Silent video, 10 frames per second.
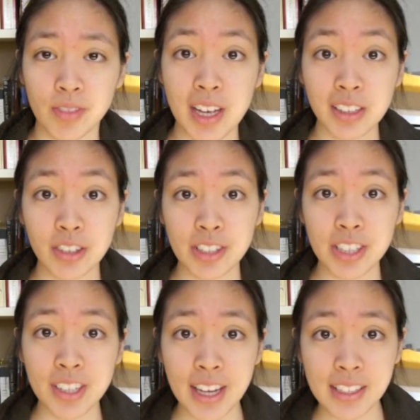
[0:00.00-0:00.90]
Hello
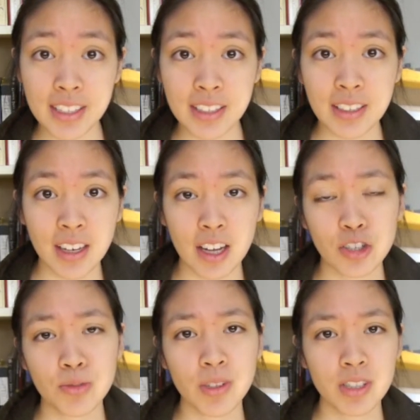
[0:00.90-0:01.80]
internet. I
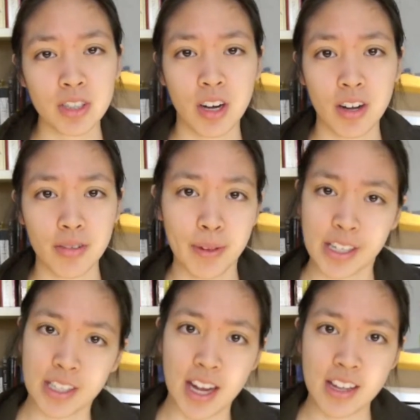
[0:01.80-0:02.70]
just want to start off by
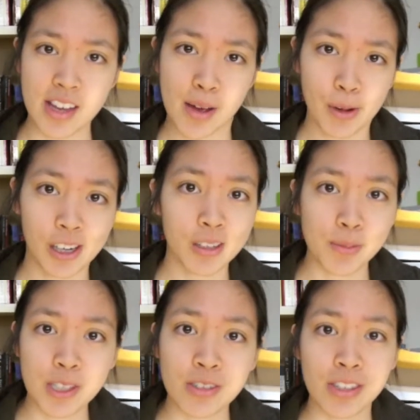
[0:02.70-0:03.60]
saying that I'm not going to
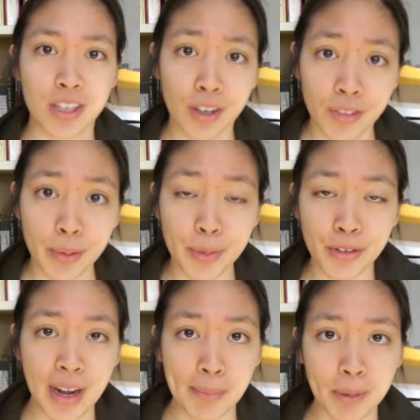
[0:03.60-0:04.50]
be doing a November
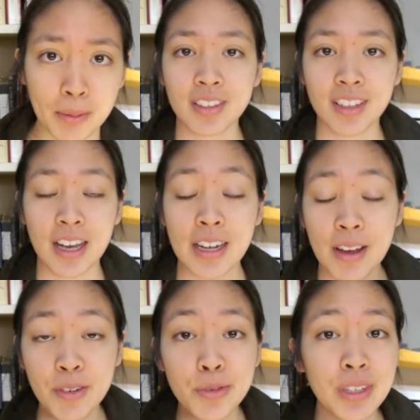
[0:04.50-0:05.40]
wrap-up. I
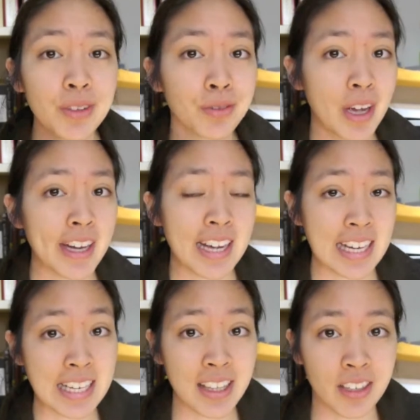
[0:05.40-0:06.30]
haven't really read
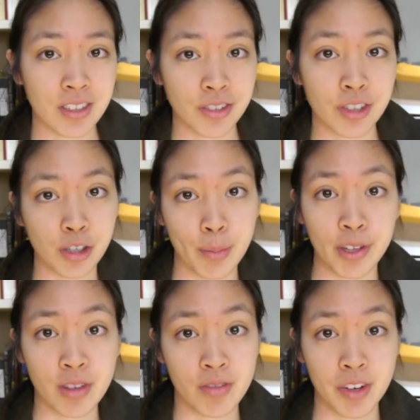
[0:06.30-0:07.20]
anything during the
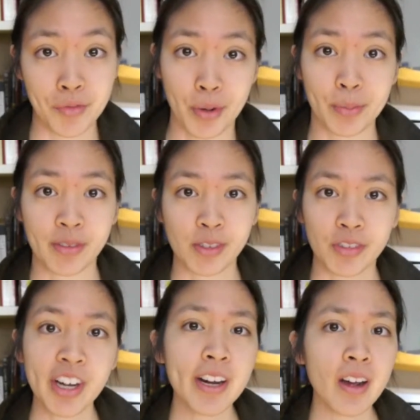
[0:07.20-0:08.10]
month of November for
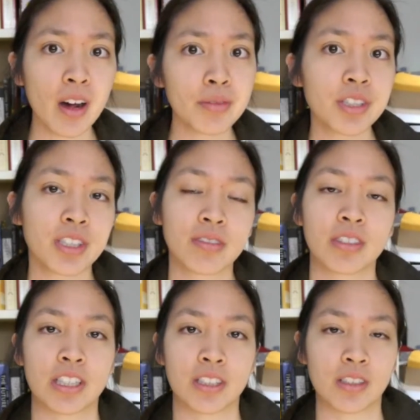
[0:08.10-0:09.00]
very obvious
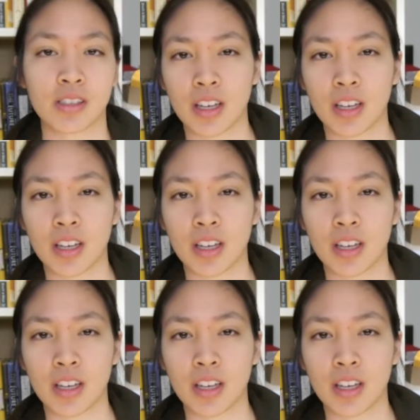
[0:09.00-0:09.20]
reasons.